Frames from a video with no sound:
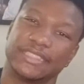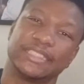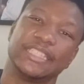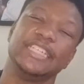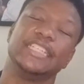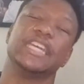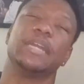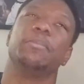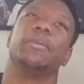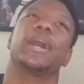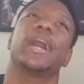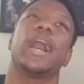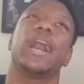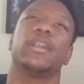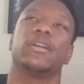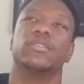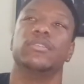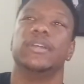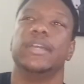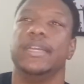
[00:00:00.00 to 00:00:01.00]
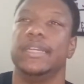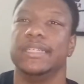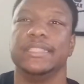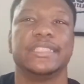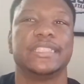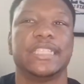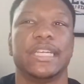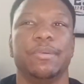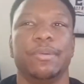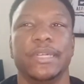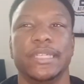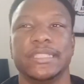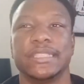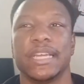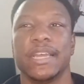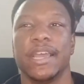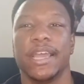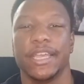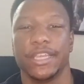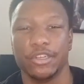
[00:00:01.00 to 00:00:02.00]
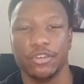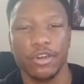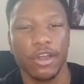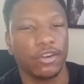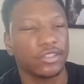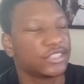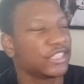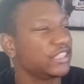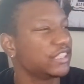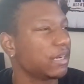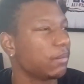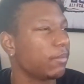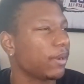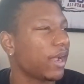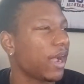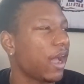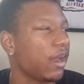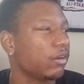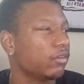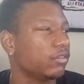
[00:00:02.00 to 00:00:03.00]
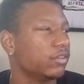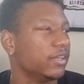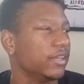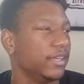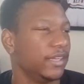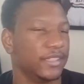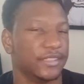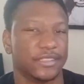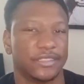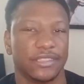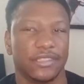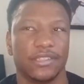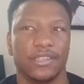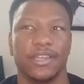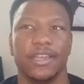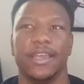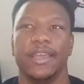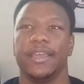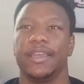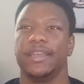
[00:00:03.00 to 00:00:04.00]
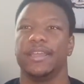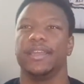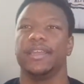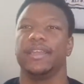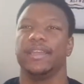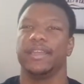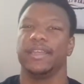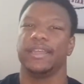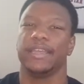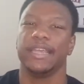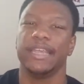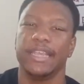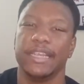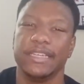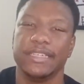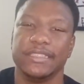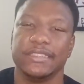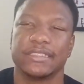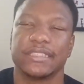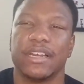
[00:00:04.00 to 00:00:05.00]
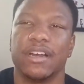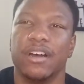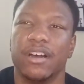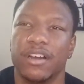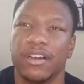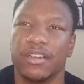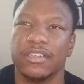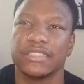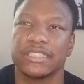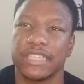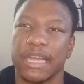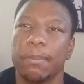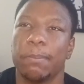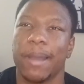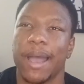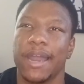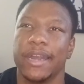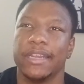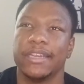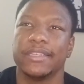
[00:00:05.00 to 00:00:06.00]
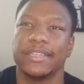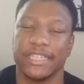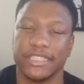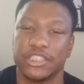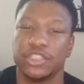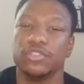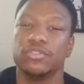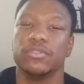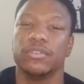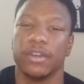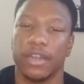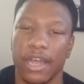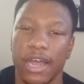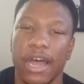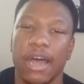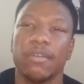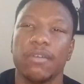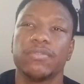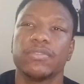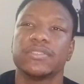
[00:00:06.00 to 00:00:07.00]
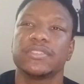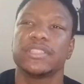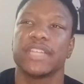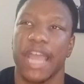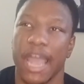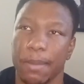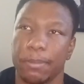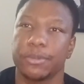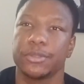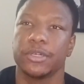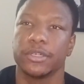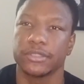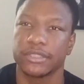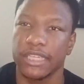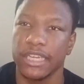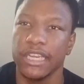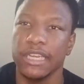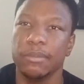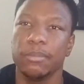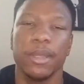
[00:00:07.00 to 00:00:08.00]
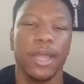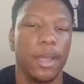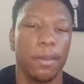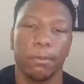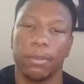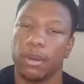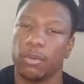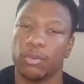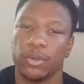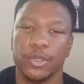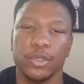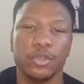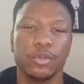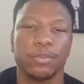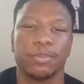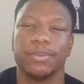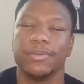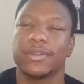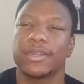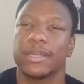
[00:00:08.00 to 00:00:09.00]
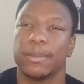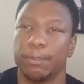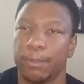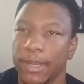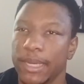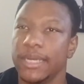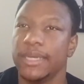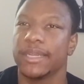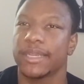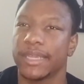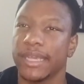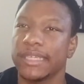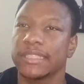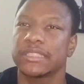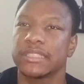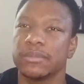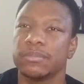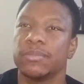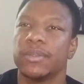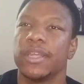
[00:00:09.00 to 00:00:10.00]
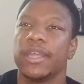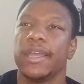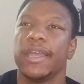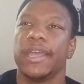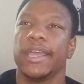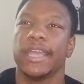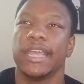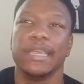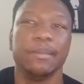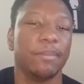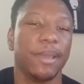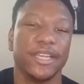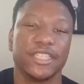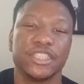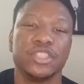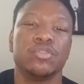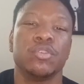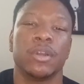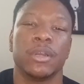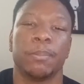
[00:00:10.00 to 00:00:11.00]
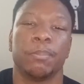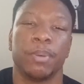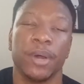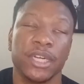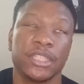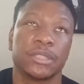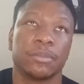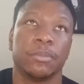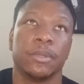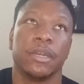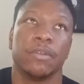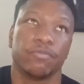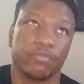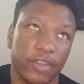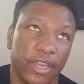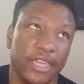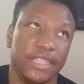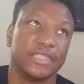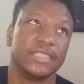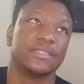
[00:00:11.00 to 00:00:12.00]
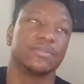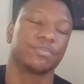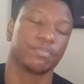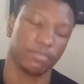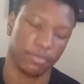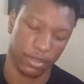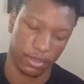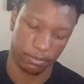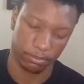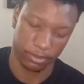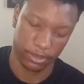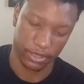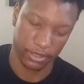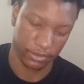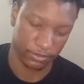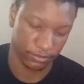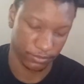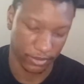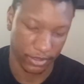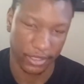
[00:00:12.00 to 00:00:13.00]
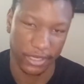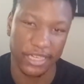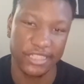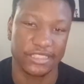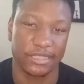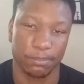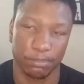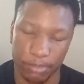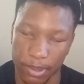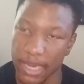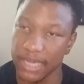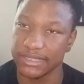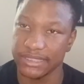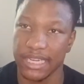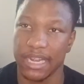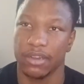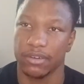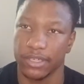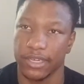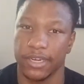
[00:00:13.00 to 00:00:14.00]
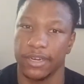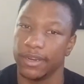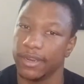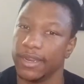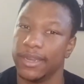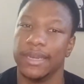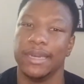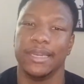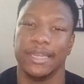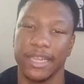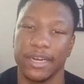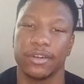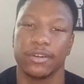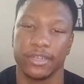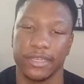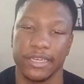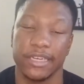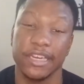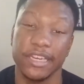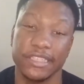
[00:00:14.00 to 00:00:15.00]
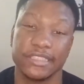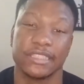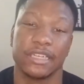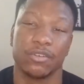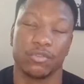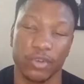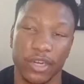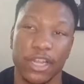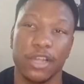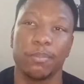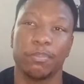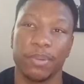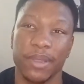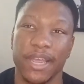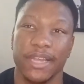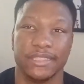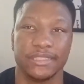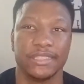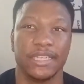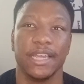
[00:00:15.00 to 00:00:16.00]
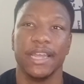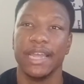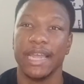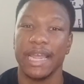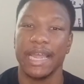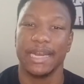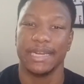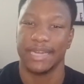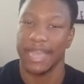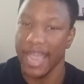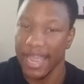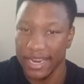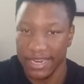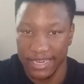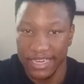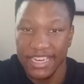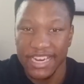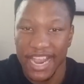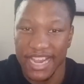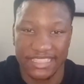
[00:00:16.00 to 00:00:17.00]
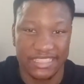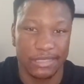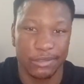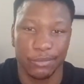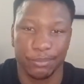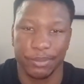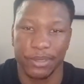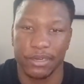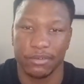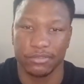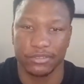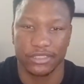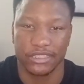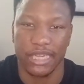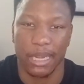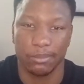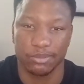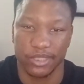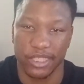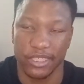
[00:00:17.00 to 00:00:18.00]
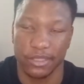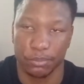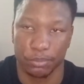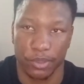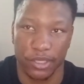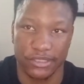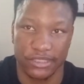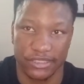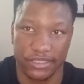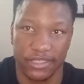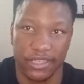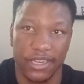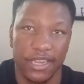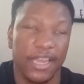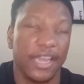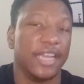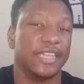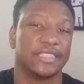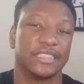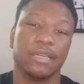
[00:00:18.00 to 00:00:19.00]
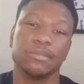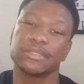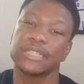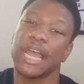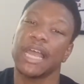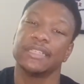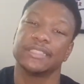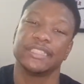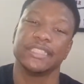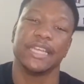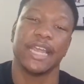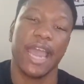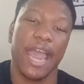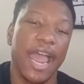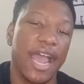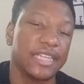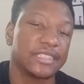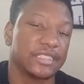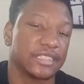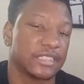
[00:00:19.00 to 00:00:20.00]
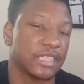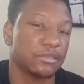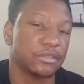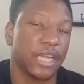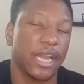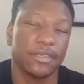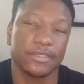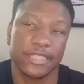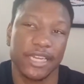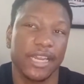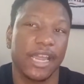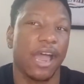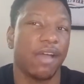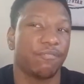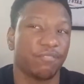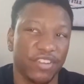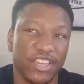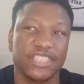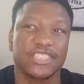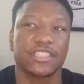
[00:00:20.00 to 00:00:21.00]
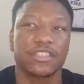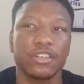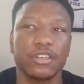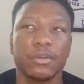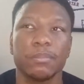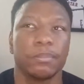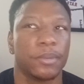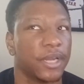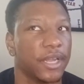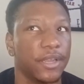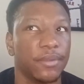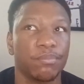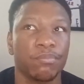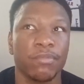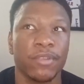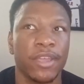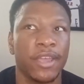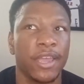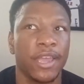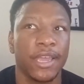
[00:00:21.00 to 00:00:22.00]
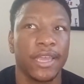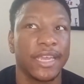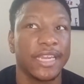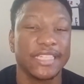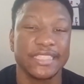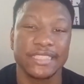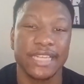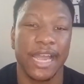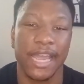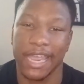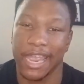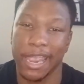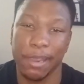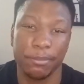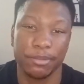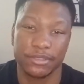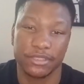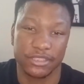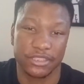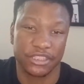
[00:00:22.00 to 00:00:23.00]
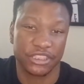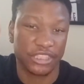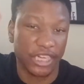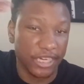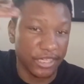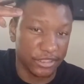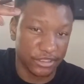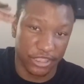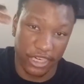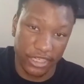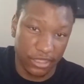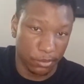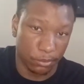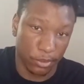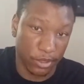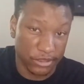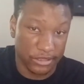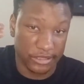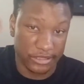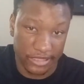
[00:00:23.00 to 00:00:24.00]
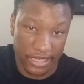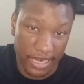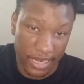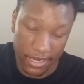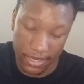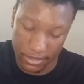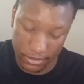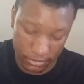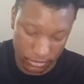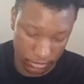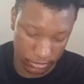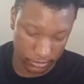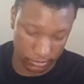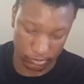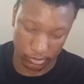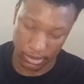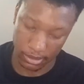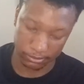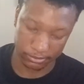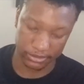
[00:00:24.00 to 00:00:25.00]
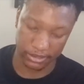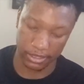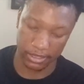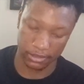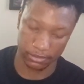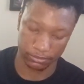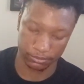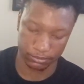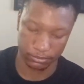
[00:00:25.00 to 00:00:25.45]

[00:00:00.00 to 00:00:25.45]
TJ McConnell in this series. You know, TJ McConnell he's somebody that you love to have on your team, but when you competing against him, he makes you want to punch him in the face. But he's a pest out there, and literally, he's a real pest. That he hasn't even been able to stop Jalen Brunson, and sometimes he has, and sometimes they got physical, but he's not able to shake Jalen Brunson's head, is what I'm saying.